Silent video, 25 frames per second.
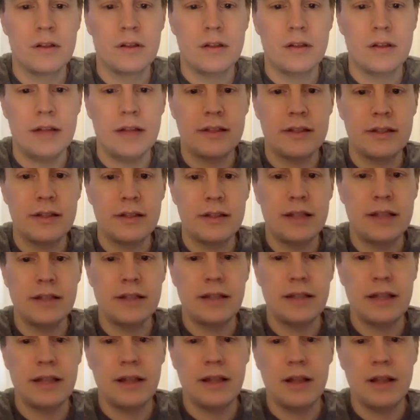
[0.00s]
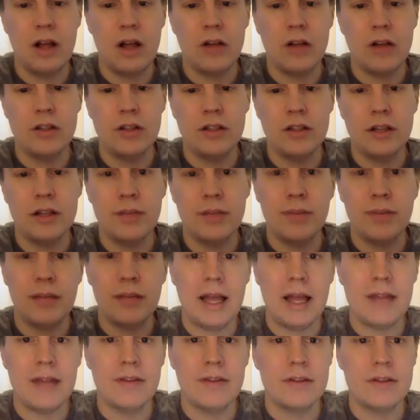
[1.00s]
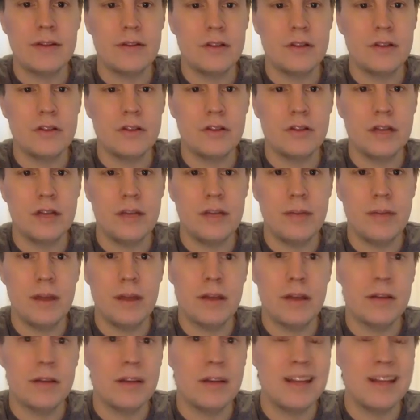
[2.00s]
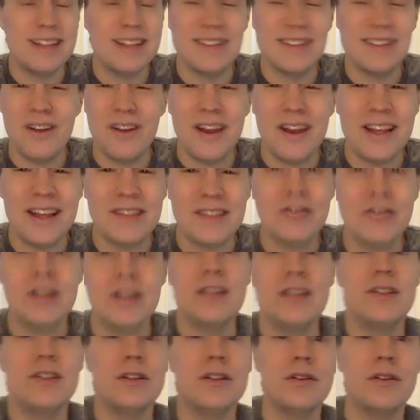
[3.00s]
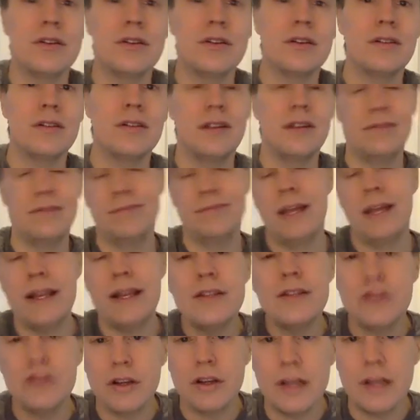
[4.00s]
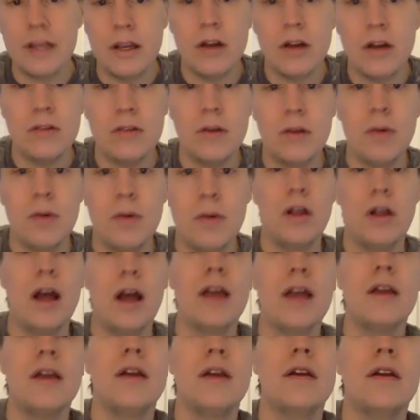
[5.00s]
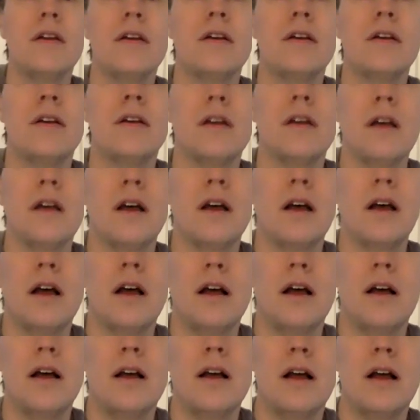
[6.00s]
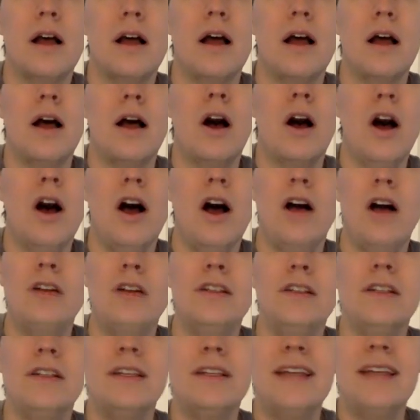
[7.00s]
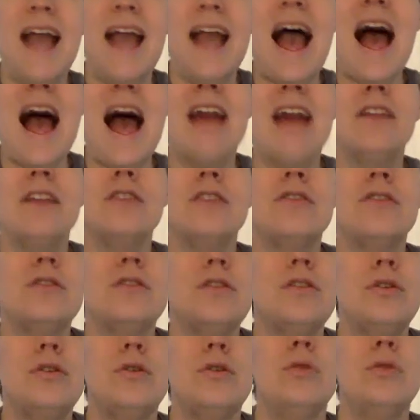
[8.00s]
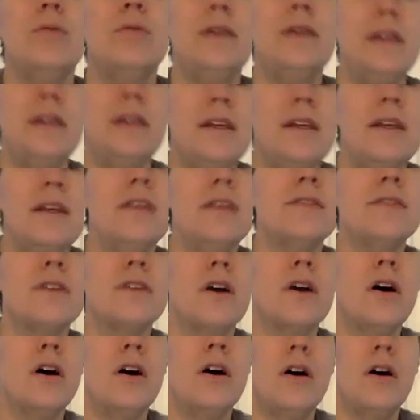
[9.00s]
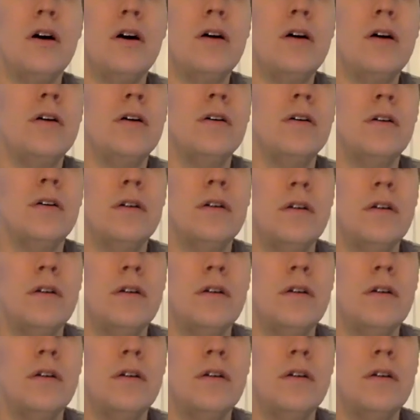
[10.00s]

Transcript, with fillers: let's let's let. I'm just gonna play the, the tricky bit. It's not as tricky as you look. It is tricky. I won't lie. All you gotta do is call.